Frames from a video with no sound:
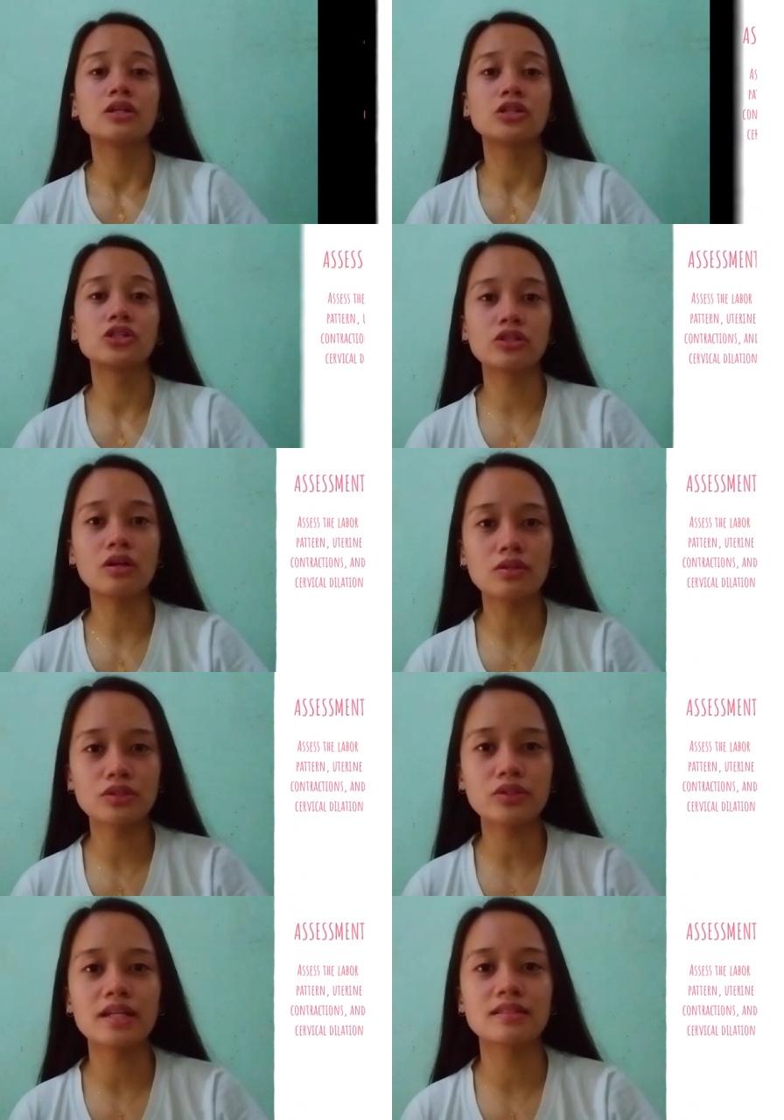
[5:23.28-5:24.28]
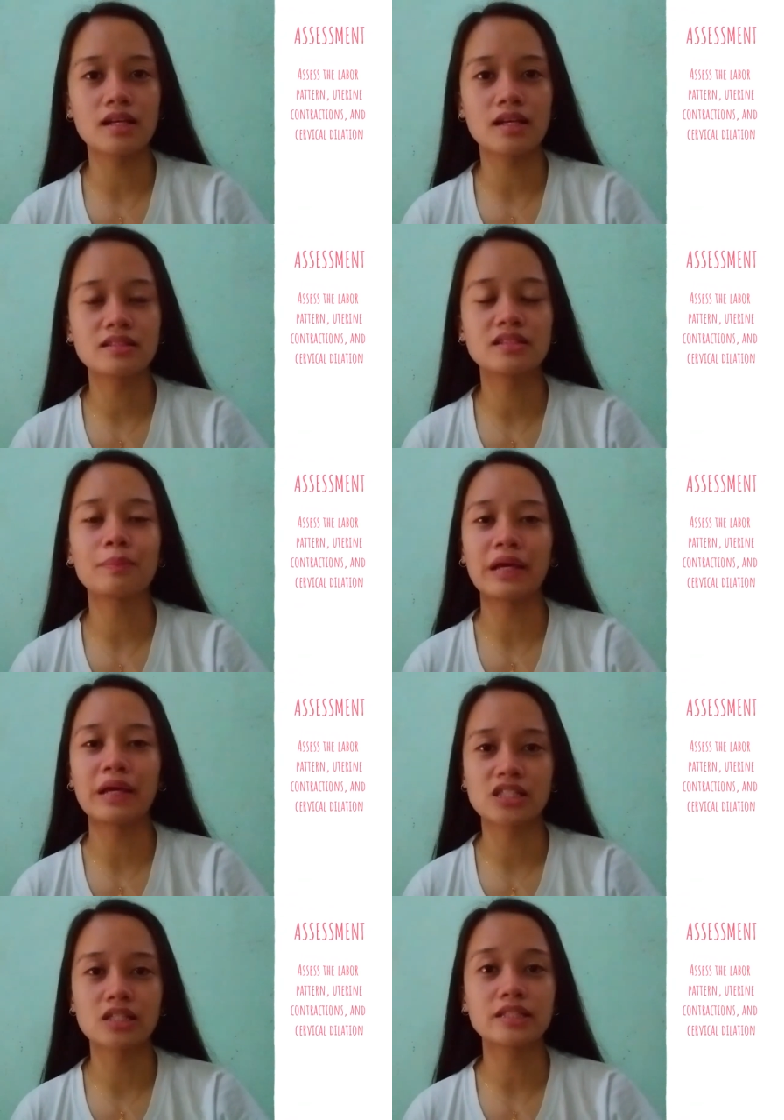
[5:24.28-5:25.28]
You should also assess the
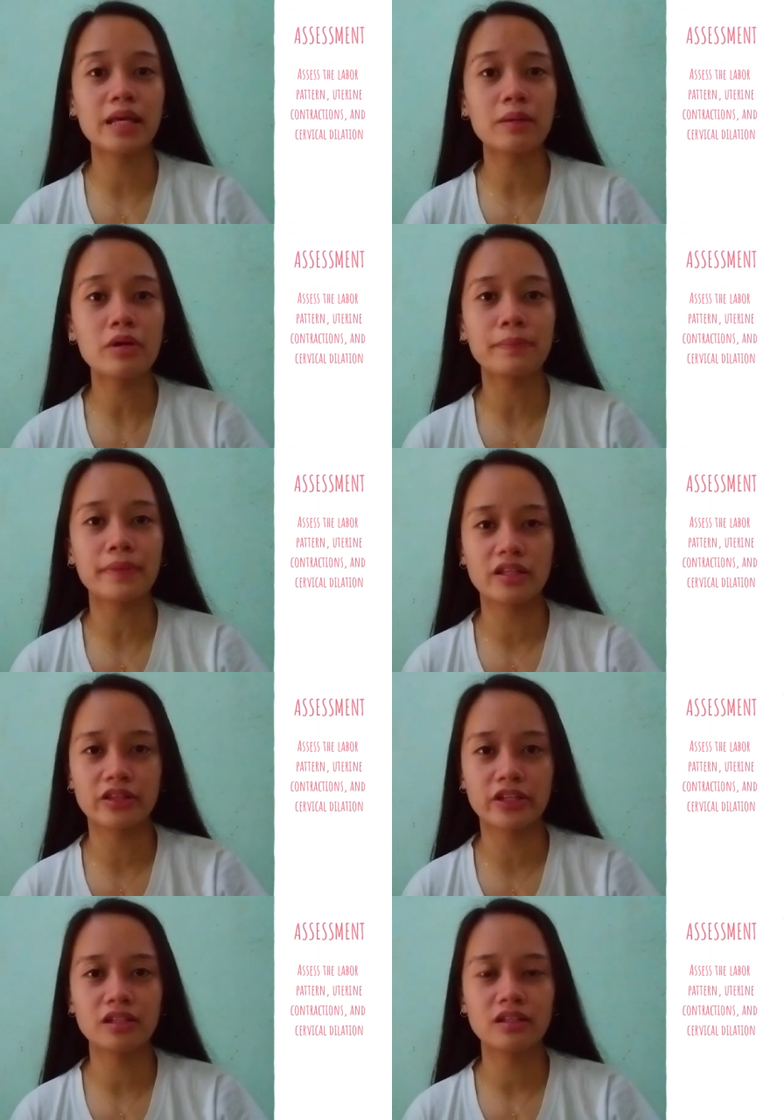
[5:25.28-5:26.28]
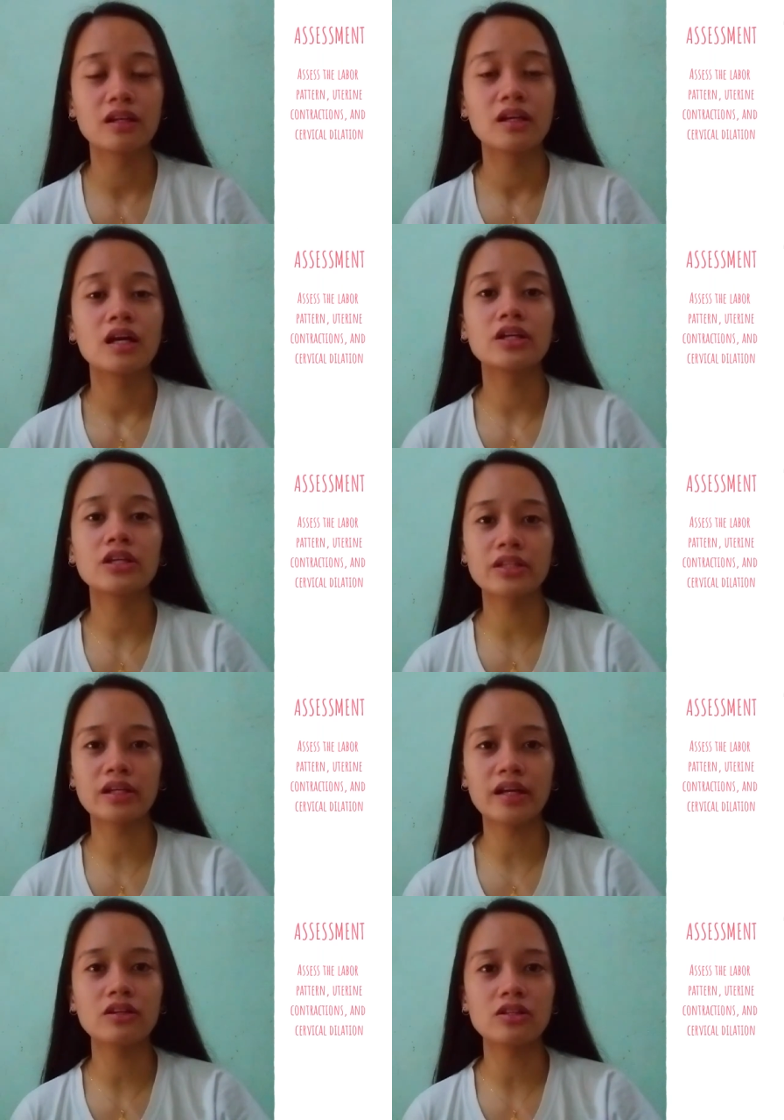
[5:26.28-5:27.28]
patient's labor pattern,
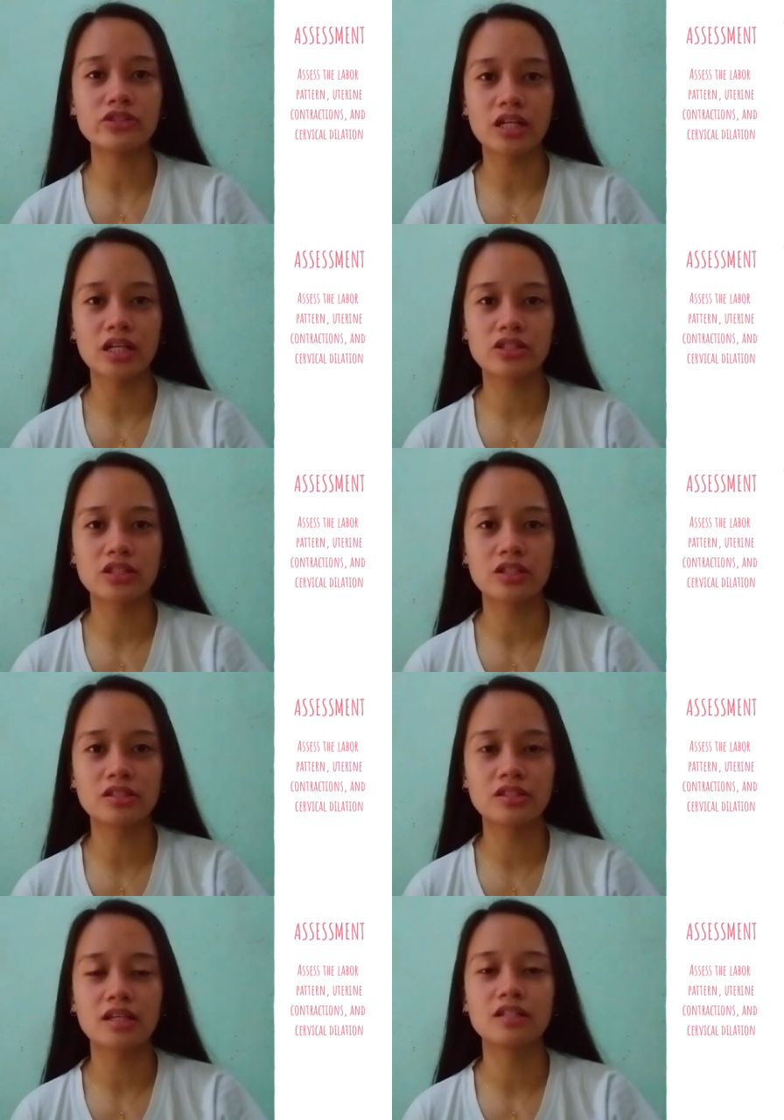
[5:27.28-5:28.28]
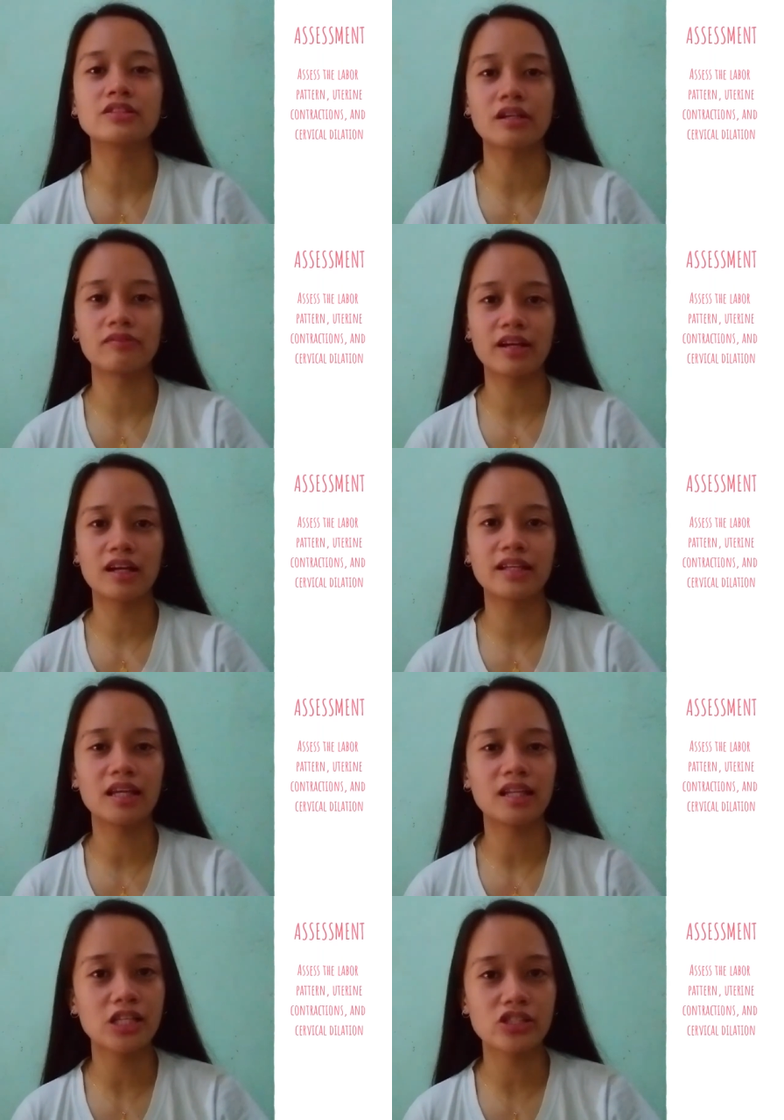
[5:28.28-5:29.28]
uterine contractions, and cervical
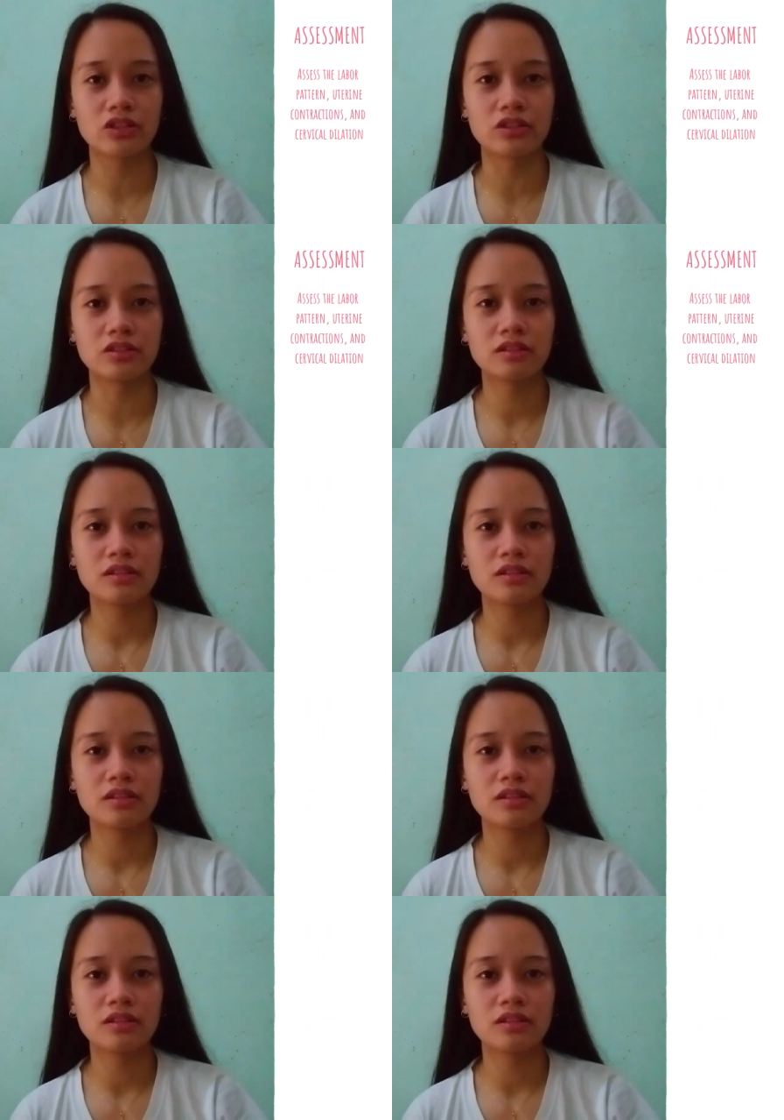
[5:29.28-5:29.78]
dilation.